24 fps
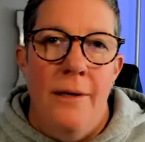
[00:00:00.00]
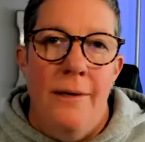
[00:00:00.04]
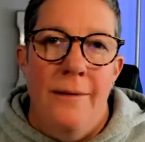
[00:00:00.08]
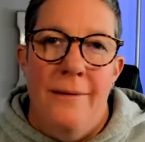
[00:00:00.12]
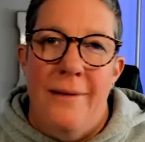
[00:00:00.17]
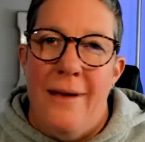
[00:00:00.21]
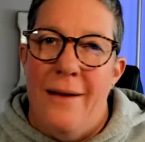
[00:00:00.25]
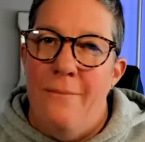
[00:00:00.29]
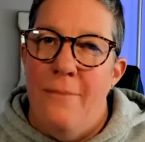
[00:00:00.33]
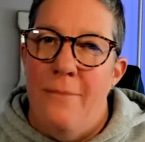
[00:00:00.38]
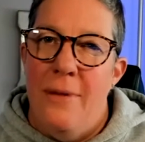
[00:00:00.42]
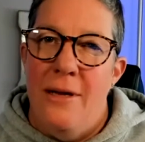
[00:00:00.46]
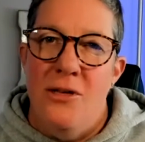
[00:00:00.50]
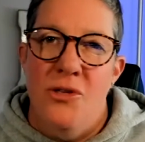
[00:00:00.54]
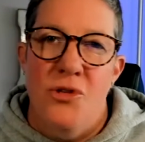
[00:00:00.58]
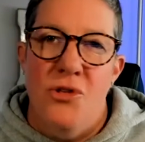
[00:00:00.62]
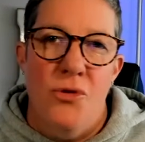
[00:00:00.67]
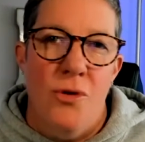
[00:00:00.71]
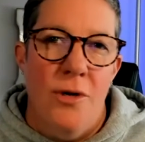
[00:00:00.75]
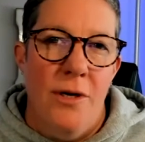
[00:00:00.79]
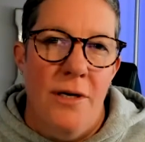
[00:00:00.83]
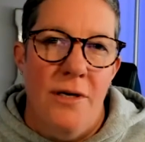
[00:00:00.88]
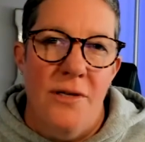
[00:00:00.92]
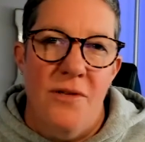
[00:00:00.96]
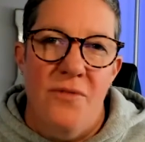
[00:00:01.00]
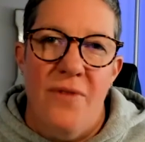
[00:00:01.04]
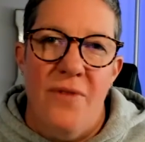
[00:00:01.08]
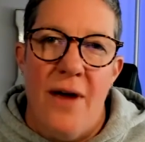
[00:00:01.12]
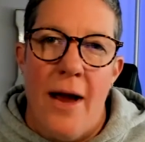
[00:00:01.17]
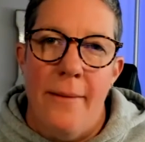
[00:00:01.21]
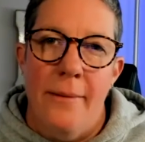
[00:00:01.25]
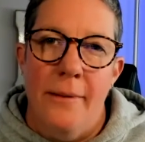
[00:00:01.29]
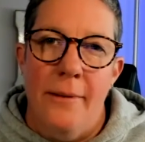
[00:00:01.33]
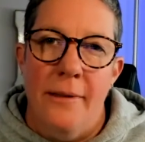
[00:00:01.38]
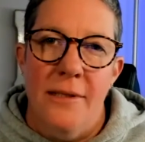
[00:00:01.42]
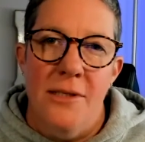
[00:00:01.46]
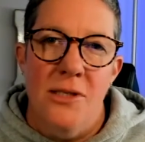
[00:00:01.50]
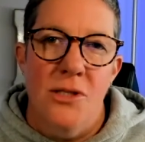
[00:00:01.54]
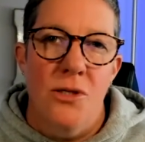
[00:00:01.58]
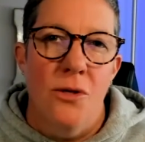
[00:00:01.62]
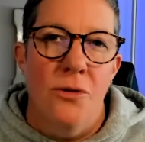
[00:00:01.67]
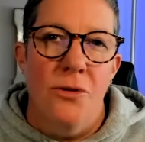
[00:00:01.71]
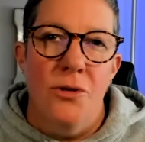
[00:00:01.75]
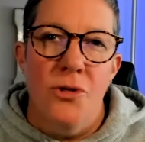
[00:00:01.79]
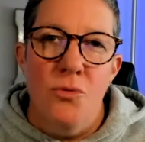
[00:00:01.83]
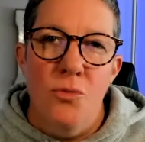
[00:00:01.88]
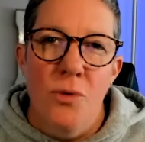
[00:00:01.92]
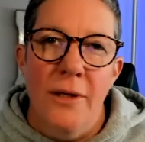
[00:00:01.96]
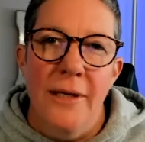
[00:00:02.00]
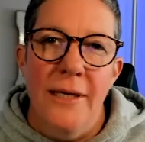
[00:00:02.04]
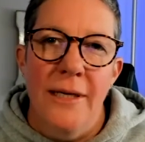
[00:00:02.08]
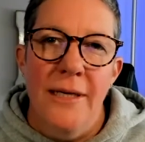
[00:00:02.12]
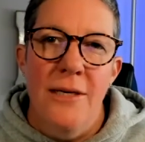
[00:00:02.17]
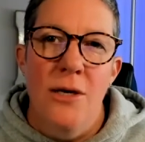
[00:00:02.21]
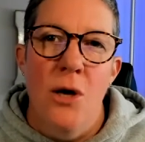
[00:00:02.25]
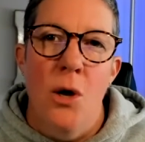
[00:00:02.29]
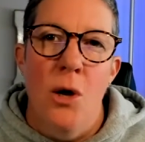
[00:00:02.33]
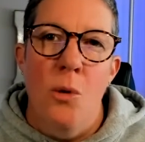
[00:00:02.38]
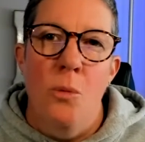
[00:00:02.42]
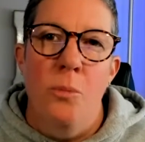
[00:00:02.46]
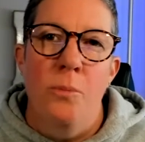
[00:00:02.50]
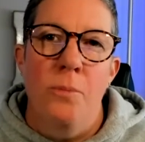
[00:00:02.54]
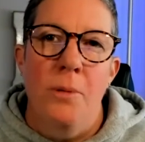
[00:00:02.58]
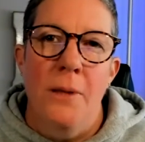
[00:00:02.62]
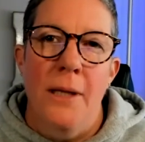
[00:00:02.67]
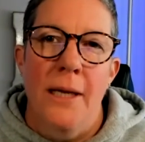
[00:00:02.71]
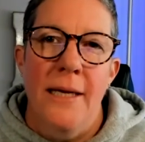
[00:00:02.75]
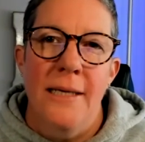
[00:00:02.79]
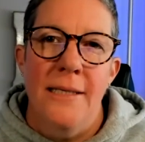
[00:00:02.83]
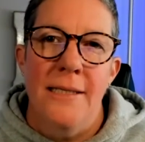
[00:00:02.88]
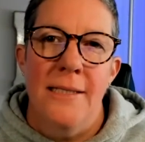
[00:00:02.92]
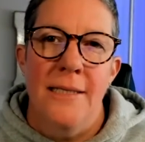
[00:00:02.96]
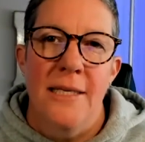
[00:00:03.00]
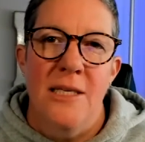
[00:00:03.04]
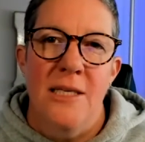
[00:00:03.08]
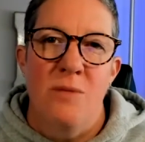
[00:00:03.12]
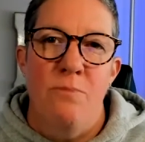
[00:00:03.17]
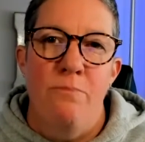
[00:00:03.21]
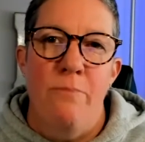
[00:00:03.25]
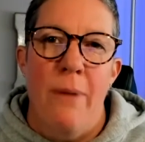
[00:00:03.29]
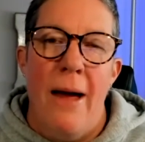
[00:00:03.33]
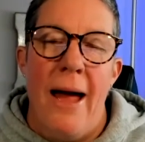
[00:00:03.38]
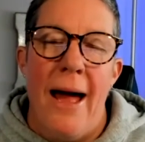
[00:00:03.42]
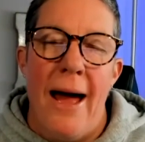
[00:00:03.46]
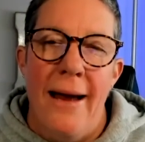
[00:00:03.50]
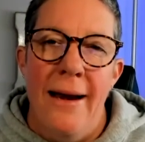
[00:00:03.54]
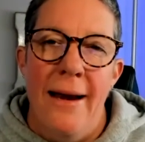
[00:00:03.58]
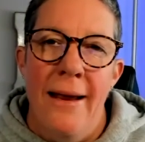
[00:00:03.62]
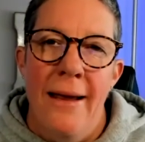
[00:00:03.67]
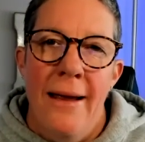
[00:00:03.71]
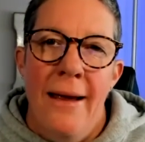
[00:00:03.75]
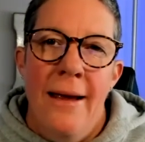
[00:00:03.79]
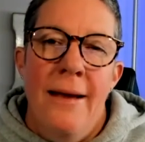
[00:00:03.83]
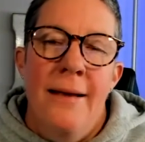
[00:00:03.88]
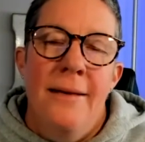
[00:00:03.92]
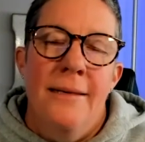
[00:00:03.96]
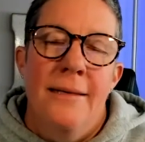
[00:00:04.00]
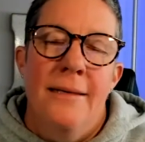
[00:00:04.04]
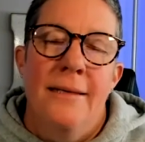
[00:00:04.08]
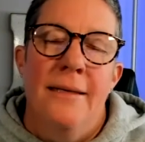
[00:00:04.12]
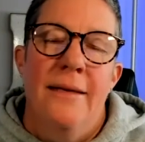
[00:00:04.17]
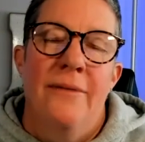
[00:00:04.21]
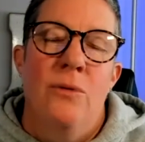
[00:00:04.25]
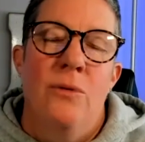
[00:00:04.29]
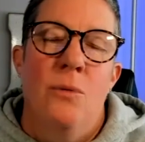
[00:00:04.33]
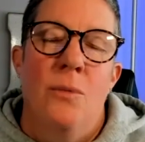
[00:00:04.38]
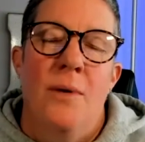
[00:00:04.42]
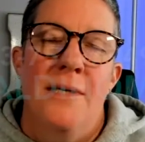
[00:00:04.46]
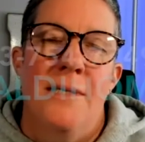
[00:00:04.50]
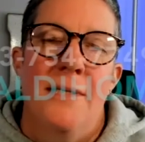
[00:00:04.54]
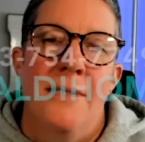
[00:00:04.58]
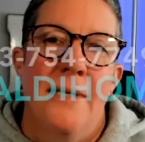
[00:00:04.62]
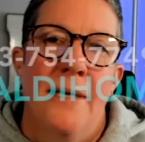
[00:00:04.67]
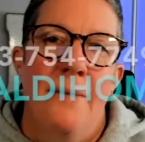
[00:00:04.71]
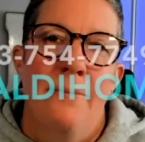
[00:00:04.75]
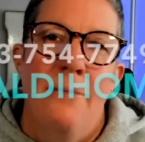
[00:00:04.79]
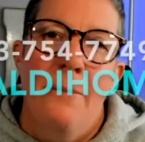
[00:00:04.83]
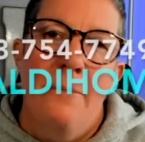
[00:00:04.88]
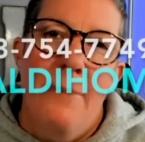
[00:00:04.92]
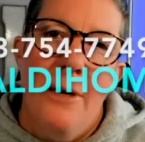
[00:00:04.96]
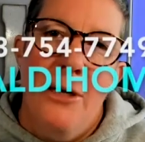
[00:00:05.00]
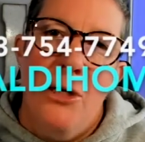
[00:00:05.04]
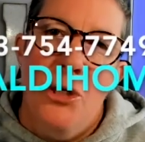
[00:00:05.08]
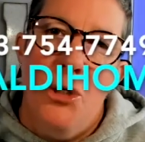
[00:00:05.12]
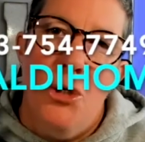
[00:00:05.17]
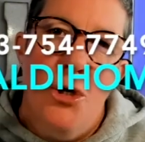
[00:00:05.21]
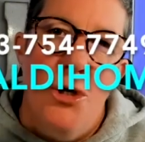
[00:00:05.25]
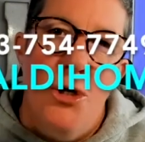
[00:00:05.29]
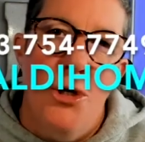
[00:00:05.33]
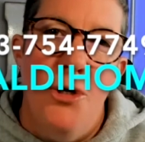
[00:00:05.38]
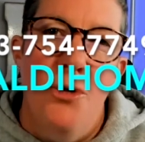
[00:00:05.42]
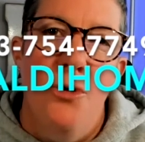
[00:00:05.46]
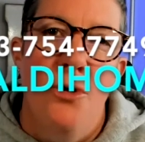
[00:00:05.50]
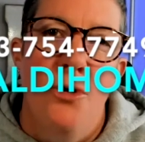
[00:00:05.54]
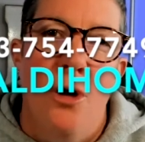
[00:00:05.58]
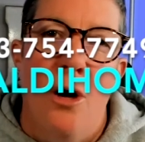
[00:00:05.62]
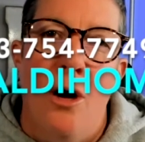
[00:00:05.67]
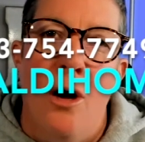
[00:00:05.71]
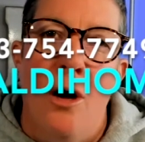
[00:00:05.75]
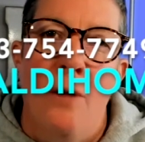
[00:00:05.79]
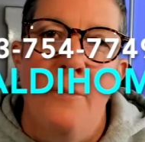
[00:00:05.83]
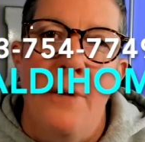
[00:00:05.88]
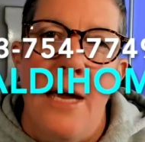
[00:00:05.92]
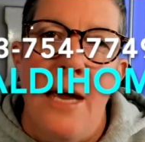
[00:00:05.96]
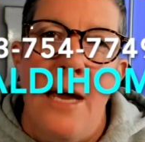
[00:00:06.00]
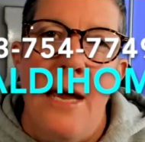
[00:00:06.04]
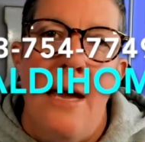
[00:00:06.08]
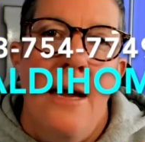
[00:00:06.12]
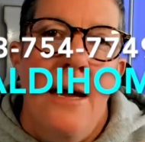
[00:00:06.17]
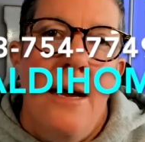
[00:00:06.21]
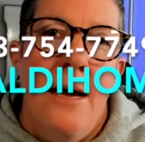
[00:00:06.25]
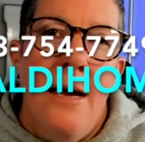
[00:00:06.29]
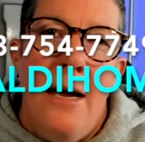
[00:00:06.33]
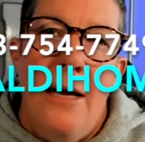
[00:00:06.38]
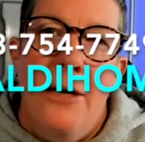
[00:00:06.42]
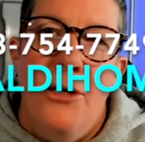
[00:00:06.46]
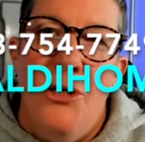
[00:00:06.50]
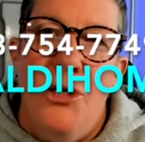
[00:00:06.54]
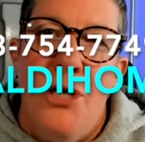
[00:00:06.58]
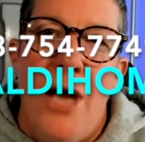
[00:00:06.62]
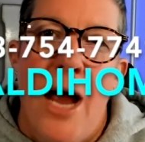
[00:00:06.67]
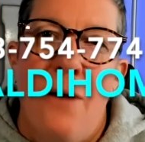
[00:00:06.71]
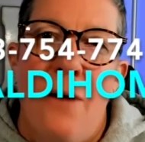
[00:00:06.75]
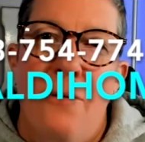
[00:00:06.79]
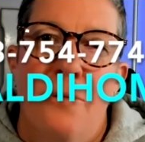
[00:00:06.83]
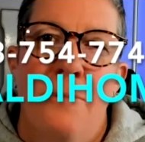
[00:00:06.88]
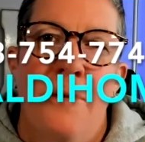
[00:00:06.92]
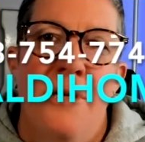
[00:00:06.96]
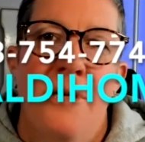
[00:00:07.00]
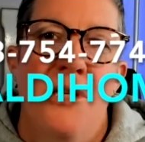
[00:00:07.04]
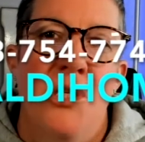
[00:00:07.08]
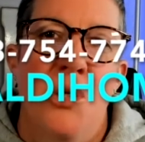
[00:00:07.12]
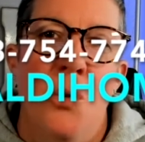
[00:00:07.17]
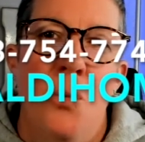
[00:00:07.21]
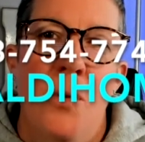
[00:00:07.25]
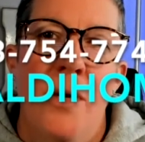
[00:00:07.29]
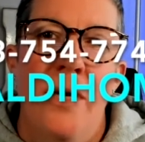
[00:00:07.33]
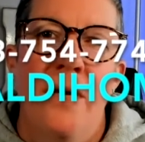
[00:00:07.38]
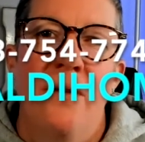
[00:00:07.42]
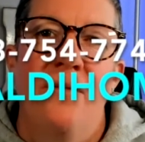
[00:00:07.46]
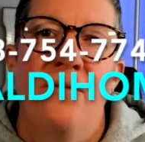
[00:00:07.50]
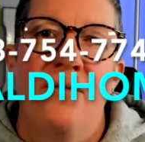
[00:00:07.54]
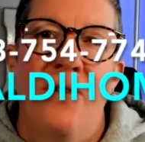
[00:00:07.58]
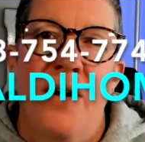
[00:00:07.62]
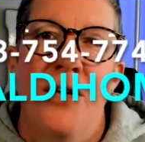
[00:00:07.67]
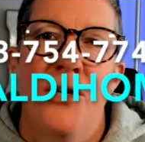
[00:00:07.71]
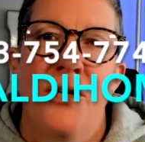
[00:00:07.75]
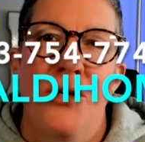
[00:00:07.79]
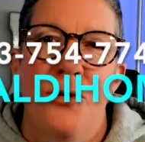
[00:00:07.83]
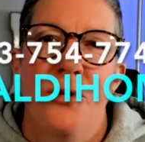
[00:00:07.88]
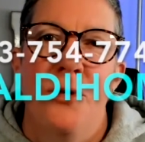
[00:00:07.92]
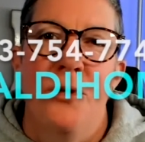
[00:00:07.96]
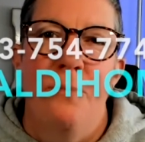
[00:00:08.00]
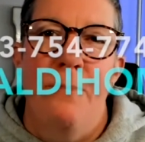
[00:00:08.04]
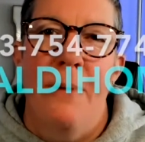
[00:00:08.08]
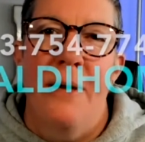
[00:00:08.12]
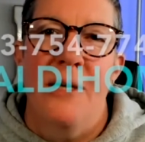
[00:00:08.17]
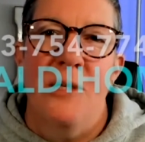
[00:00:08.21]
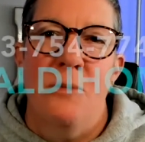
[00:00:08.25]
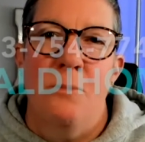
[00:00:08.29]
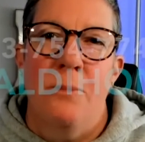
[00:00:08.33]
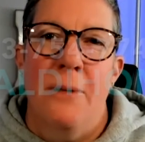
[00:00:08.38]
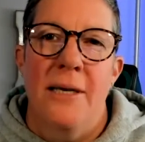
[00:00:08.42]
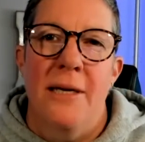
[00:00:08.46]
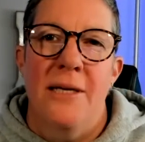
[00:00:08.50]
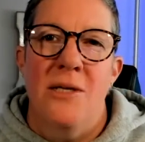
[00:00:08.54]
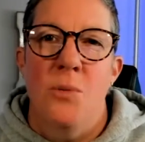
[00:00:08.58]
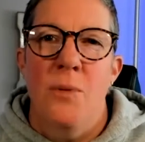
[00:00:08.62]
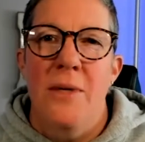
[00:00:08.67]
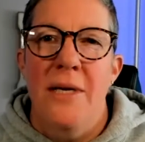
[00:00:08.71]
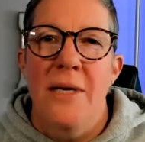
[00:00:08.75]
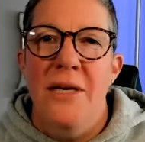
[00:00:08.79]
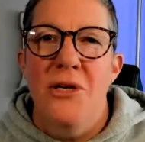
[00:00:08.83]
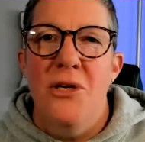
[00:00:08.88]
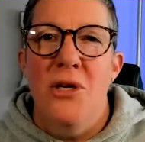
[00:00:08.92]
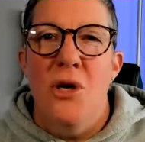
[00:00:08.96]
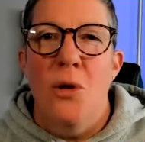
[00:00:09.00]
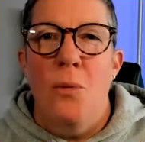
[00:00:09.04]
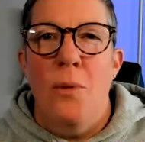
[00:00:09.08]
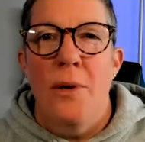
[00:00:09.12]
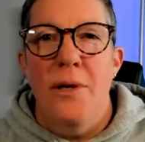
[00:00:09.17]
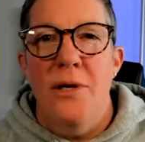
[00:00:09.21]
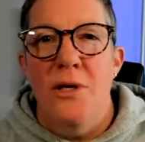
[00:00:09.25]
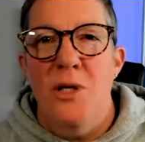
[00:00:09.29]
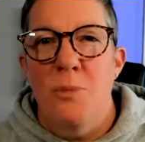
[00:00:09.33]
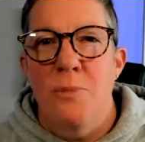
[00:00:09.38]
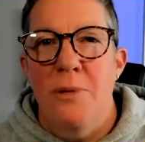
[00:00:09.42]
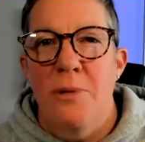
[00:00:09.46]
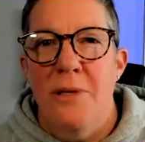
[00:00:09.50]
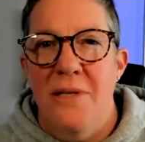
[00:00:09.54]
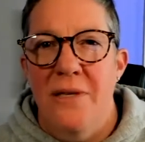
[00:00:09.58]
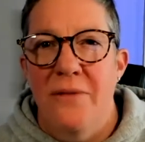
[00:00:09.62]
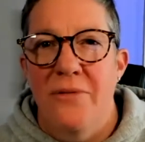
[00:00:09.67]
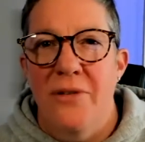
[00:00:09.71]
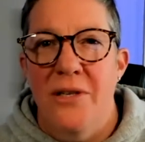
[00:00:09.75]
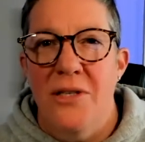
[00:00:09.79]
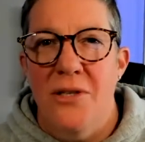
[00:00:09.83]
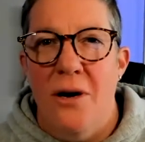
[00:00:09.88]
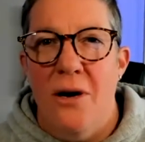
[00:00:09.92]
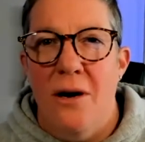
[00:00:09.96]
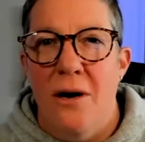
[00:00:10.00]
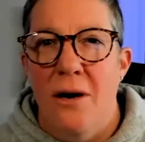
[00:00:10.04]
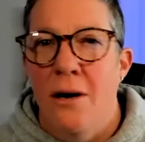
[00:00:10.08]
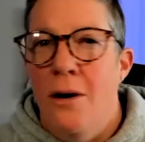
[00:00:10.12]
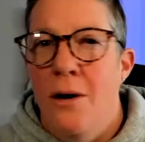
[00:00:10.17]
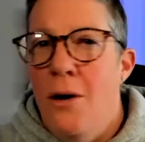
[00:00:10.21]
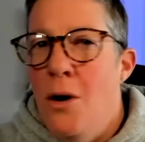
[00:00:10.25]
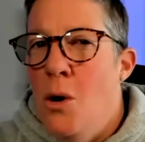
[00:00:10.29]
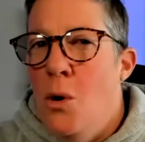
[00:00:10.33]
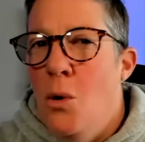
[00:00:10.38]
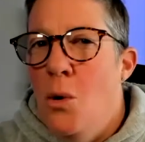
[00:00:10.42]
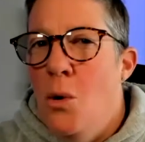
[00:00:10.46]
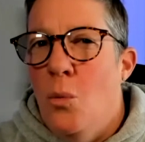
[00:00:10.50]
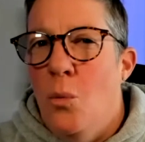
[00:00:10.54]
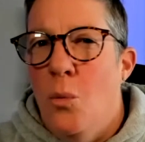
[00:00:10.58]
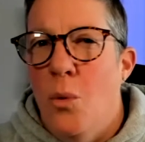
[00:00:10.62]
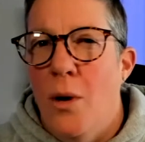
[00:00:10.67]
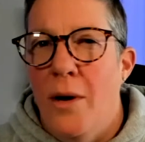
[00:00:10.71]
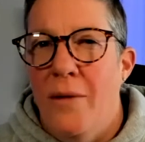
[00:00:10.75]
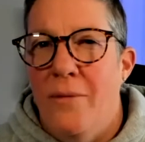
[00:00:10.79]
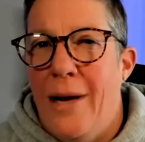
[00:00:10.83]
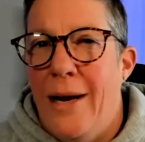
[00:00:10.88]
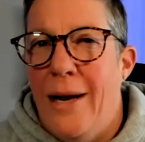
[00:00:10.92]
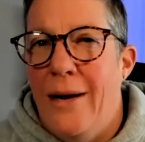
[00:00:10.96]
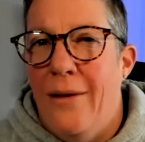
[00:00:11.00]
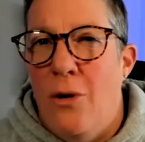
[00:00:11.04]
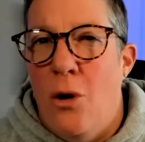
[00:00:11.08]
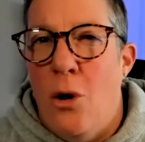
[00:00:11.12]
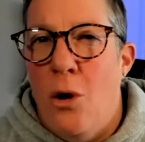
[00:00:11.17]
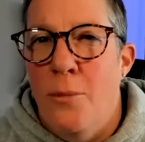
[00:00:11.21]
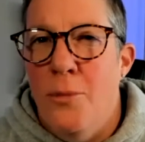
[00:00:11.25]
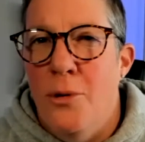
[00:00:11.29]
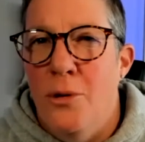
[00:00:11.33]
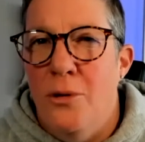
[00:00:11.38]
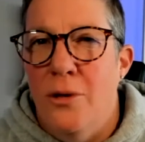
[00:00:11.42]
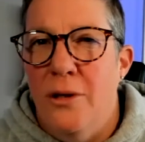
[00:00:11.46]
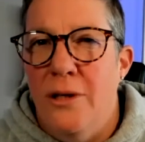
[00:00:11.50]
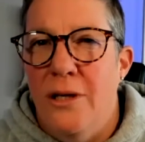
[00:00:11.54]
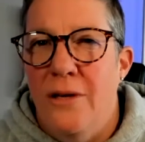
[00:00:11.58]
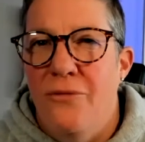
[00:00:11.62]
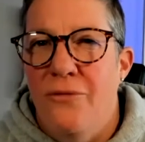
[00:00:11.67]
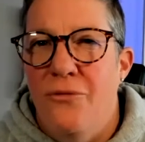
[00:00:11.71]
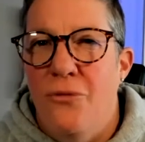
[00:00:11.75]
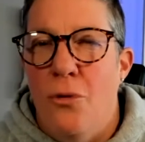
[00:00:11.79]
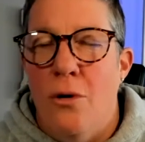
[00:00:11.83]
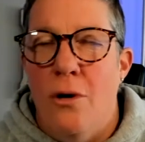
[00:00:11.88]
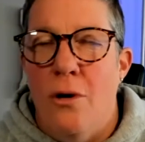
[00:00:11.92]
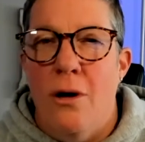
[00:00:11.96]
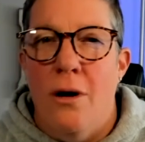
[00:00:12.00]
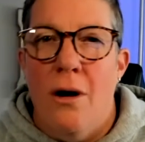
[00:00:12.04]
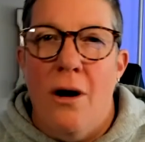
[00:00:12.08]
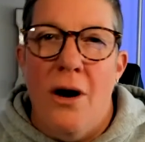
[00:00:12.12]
That main street is fabulous. So there's really no place that's bad to live in West Linn, but make sure you call me and chat with me so we can find you the best place. We need to know what your specifics are, what kind of home you're looking for.